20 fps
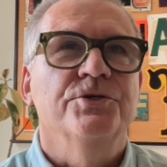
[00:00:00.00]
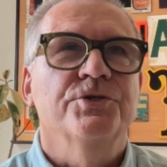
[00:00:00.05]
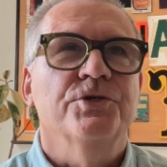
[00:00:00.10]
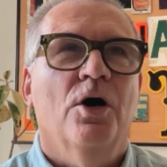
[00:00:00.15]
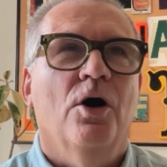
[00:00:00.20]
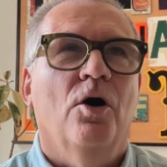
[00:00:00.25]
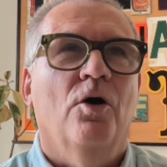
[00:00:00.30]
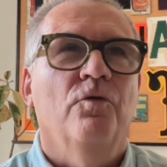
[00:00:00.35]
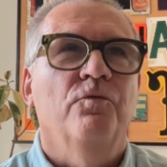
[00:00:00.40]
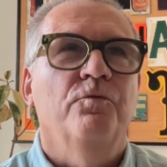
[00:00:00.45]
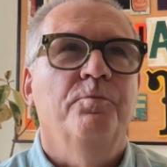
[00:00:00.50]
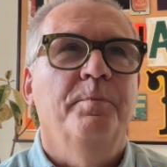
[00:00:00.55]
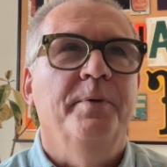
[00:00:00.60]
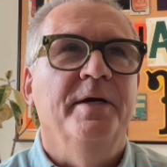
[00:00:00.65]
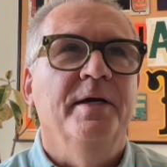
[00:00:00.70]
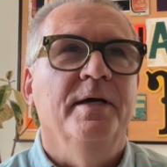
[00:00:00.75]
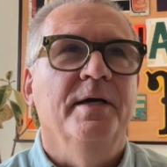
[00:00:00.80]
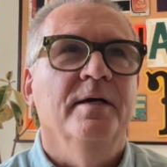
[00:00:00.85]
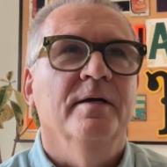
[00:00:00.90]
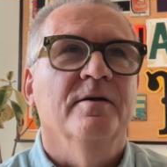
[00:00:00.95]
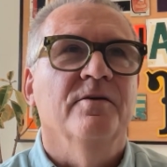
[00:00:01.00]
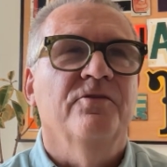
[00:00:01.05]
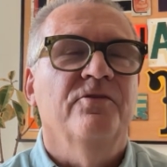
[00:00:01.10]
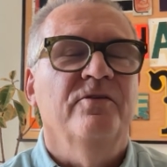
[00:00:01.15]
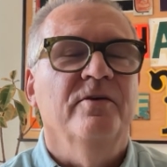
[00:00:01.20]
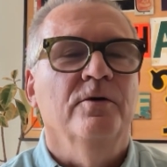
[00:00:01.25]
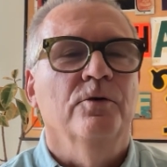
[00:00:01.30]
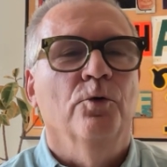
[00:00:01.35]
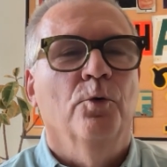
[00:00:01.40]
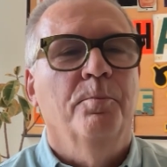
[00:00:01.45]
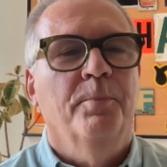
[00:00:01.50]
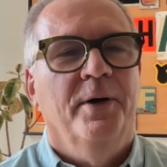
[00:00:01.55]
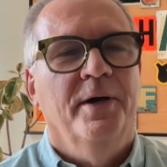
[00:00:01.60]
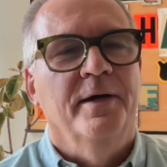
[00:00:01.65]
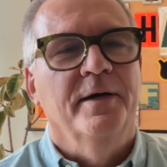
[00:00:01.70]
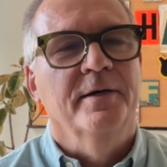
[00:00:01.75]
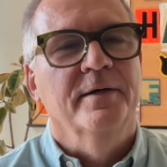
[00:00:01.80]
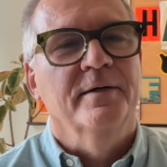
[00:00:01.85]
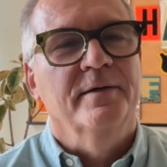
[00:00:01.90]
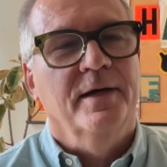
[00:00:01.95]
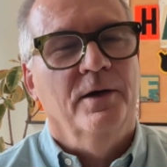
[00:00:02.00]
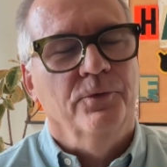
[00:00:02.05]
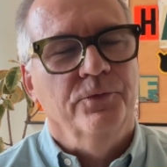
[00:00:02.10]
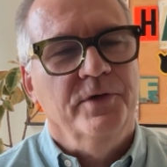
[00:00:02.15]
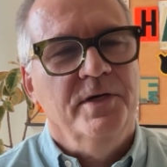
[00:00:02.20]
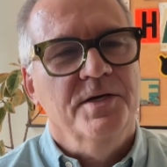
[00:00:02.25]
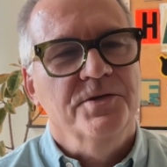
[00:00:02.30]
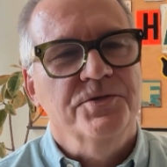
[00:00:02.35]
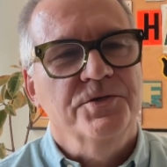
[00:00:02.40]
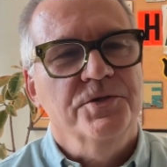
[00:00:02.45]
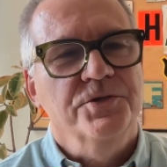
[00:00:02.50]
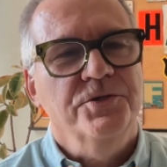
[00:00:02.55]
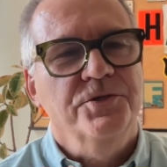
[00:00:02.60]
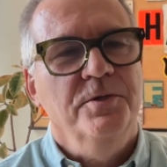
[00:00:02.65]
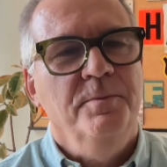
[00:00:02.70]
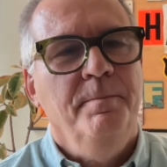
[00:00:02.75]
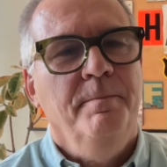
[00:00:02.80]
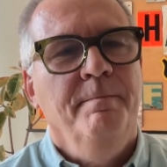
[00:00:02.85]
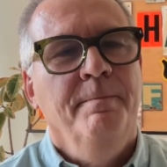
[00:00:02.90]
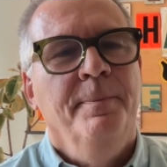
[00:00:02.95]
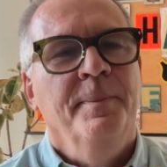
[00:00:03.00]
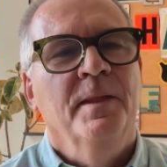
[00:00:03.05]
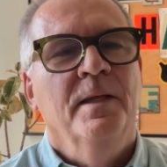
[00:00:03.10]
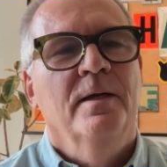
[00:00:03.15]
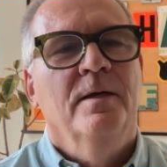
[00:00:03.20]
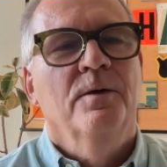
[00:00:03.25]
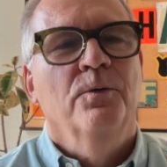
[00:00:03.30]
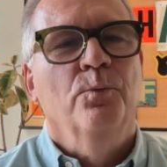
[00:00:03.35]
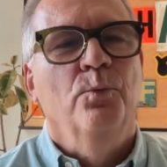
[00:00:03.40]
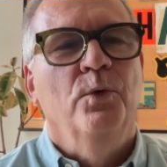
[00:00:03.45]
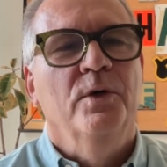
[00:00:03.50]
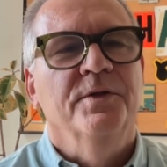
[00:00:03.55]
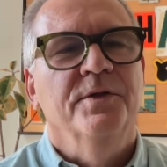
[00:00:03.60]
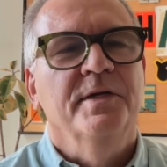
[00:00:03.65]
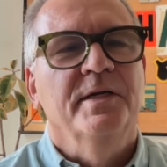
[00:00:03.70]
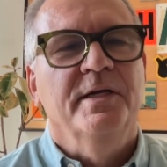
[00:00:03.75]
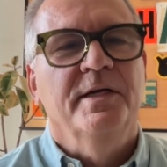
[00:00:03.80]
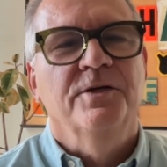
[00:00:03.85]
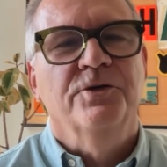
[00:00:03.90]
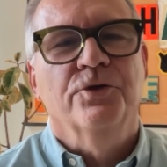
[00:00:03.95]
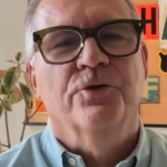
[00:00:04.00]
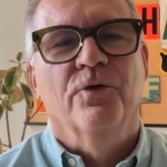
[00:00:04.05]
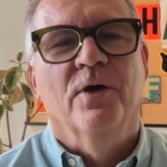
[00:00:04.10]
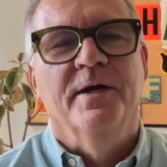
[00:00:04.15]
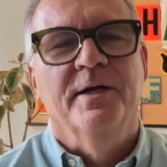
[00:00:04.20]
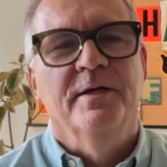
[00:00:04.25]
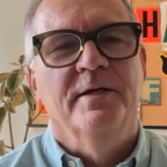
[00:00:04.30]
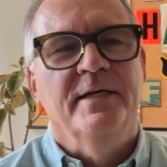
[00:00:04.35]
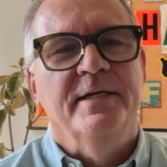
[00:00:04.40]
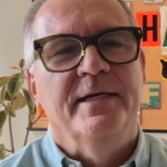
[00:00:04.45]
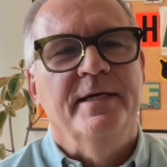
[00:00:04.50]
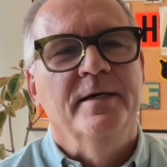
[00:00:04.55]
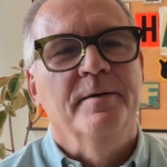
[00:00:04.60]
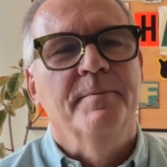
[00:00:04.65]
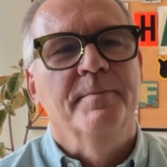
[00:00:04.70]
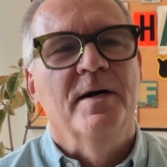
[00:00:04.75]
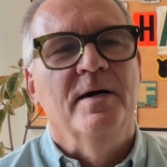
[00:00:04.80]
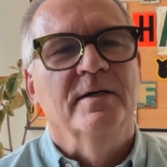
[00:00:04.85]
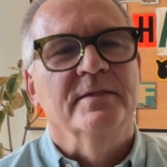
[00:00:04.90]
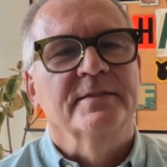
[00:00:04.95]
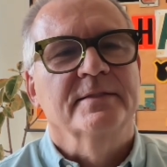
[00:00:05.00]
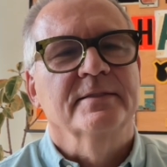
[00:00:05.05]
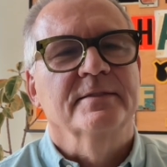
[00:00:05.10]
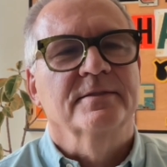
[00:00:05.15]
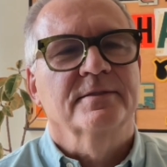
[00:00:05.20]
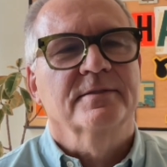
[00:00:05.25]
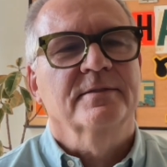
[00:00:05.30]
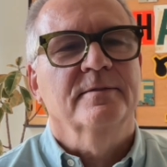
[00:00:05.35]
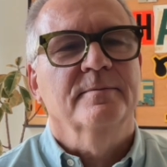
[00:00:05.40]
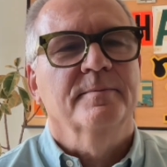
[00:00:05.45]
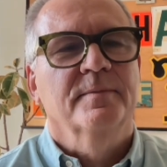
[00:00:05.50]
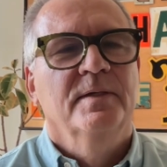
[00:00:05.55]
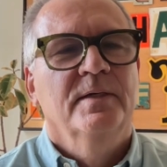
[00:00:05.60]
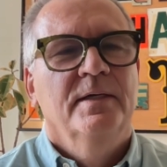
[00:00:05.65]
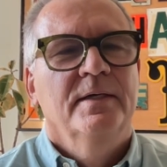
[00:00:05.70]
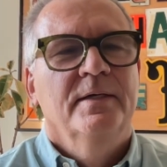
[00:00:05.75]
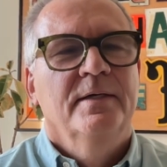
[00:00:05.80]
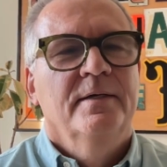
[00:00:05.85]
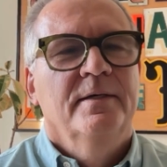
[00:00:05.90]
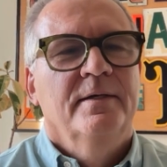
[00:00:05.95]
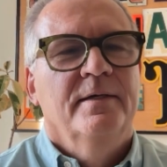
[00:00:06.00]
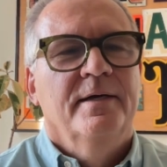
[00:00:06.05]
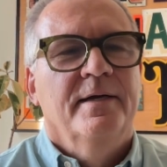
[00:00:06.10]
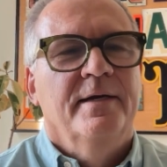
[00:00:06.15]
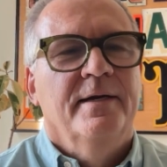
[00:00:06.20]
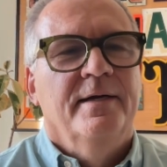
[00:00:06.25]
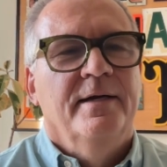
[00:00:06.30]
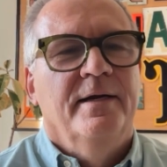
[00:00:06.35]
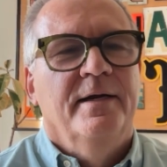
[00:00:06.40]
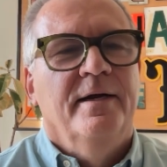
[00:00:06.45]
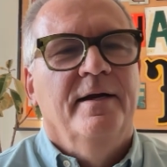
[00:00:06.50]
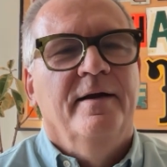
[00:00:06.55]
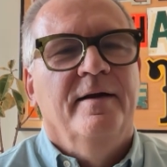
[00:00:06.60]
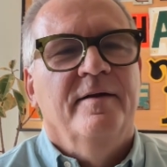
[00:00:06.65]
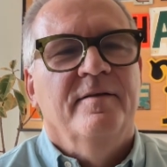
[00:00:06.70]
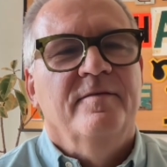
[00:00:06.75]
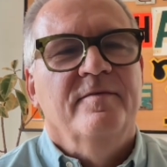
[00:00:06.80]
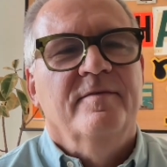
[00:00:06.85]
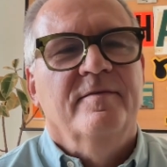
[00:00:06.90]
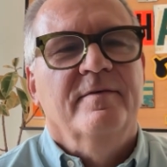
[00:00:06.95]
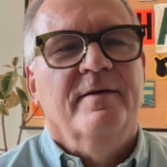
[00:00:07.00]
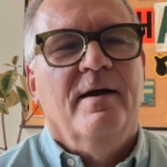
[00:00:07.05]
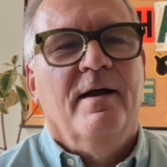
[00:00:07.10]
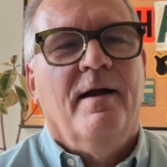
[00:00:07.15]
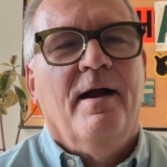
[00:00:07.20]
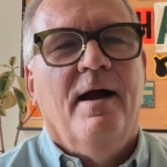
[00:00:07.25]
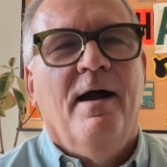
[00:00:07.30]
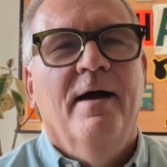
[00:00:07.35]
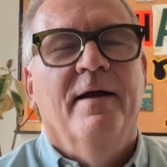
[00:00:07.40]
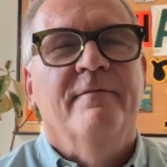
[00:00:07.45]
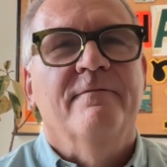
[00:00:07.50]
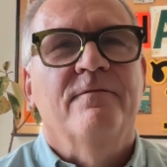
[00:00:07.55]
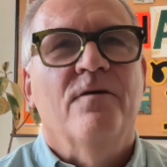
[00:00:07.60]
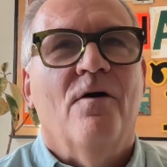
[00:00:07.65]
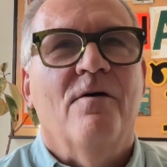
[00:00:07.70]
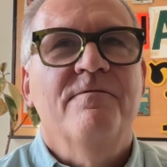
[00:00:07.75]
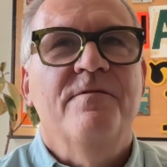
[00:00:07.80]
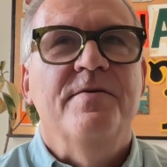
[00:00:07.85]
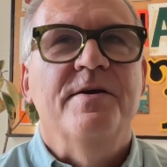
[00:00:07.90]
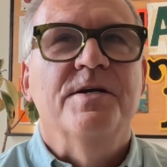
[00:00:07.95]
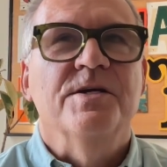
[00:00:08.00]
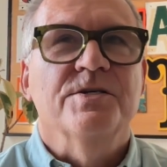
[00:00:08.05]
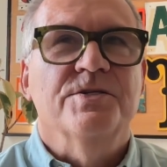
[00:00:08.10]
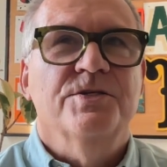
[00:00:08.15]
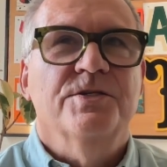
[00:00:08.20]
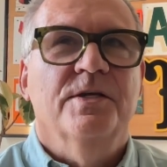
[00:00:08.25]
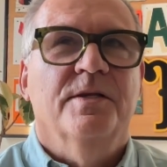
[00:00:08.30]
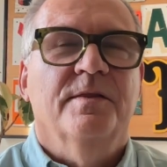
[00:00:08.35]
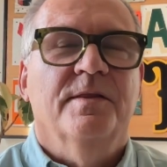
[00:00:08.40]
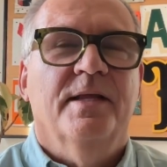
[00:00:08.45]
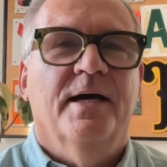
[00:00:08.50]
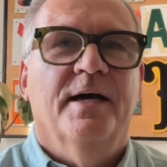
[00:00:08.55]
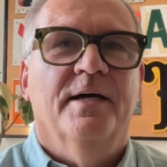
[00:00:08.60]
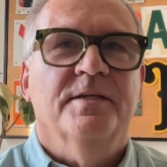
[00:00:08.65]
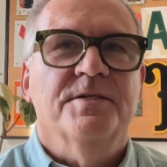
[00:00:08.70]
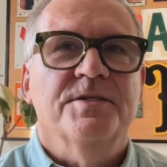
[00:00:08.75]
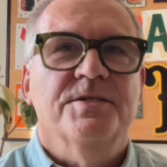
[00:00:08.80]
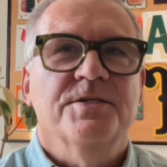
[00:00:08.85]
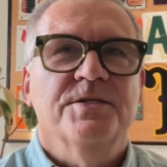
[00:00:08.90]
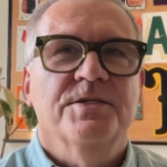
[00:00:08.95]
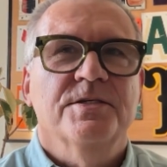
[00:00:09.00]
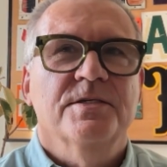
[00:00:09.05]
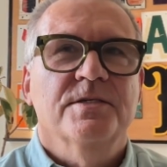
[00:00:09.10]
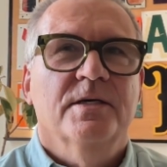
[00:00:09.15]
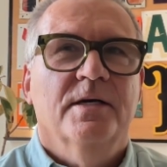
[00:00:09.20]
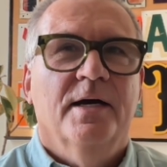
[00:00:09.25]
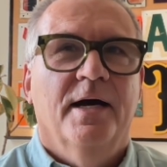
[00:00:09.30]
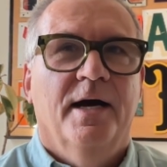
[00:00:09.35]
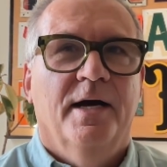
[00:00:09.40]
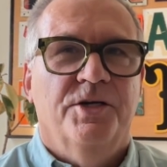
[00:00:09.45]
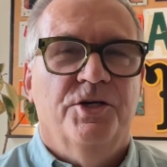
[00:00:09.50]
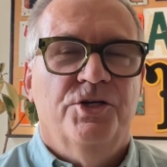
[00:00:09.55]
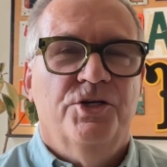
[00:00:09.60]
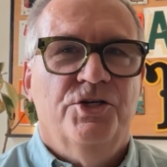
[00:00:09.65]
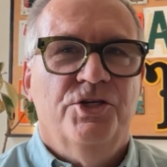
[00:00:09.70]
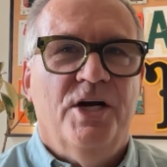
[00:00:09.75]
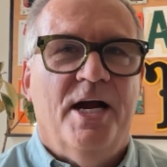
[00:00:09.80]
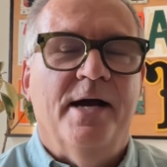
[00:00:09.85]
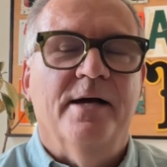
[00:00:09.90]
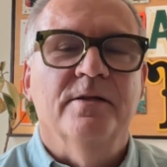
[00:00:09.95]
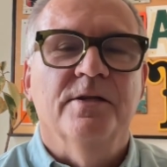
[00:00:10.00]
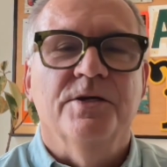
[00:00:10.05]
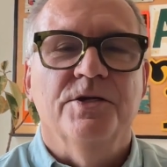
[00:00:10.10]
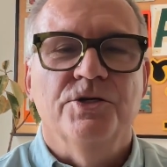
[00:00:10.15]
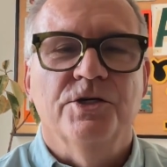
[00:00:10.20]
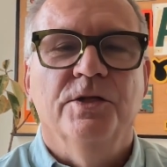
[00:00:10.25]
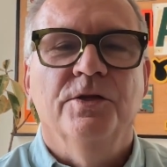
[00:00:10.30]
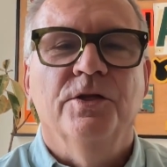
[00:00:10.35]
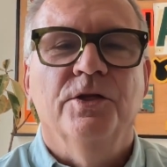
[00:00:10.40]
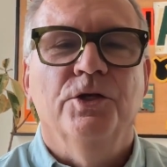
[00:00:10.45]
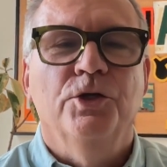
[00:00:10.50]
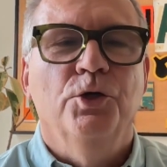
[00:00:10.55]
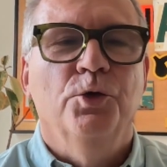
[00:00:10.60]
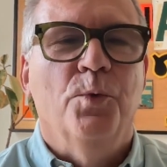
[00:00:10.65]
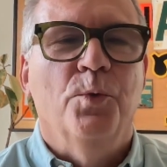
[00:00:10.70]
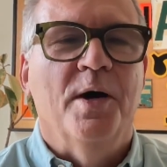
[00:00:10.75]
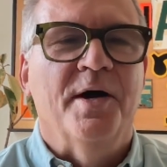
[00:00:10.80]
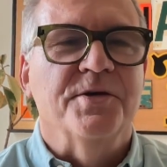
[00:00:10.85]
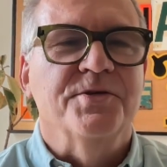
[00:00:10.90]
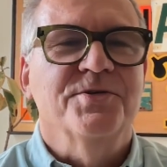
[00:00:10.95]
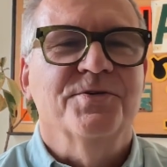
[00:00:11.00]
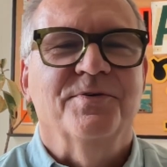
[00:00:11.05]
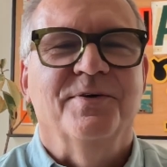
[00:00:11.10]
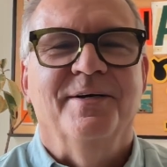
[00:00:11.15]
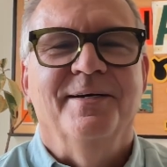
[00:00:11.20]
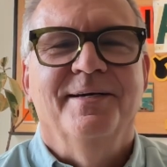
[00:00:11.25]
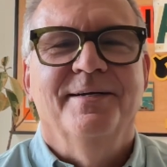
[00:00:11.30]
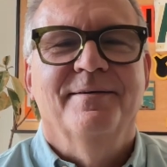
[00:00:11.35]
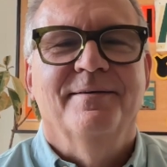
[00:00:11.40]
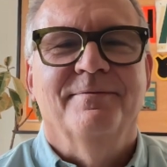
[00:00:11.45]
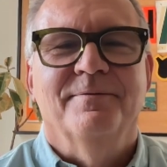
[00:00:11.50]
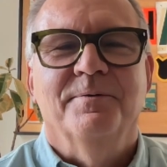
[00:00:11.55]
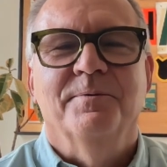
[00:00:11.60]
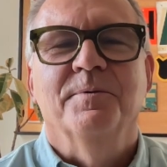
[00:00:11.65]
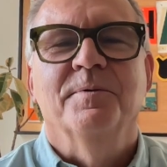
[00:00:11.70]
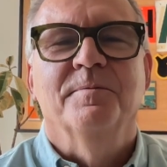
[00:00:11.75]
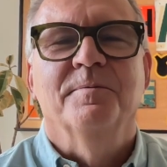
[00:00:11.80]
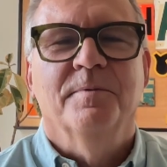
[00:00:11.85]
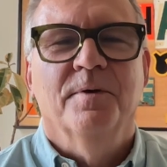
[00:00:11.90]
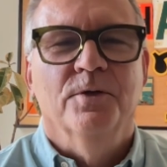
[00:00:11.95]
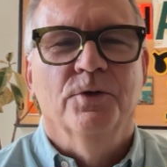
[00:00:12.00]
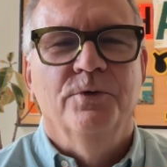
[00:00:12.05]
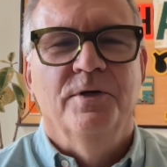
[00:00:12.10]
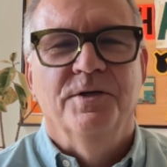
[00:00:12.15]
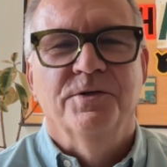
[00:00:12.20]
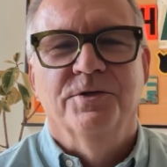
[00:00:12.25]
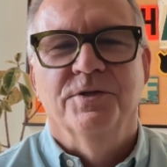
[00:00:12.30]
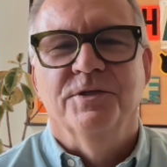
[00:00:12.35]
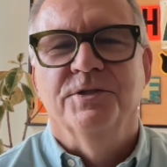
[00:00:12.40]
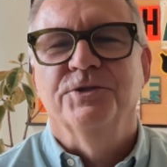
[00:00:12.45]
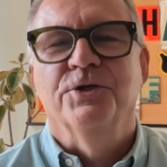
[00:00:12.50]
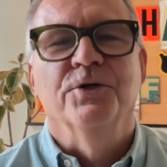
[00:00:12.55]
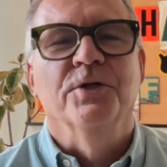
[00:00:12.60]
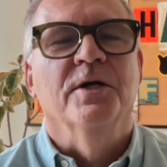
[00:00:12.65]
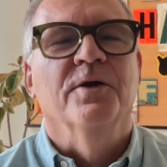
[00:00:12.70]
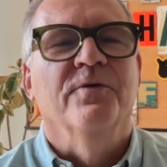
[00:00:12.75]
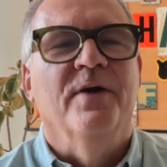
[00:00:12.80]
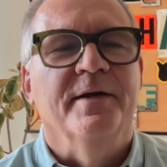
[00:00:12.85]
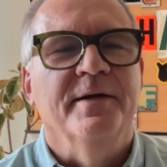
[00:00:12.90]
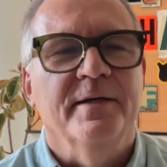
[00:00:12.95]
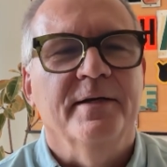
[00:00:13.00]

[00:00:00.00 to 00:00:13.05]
of being a single payer healthcare system with an integrated EMR system. It's kind of obvious that that's a challenge in the US, right? And we were alluding to this earlier around,